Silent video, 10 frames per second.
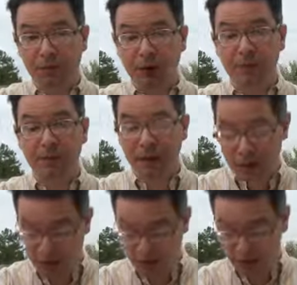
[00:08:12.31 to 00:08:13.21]
price, but
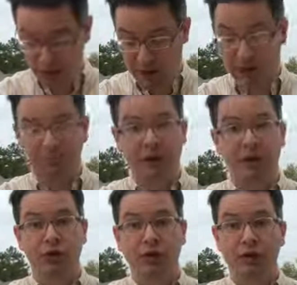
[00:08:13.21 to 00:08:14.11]
then on the other hand, the
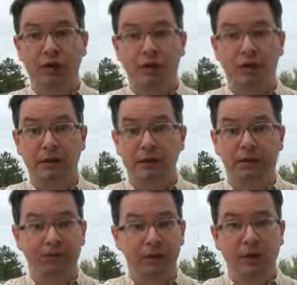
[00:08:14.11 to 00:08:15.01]
price of chocolate has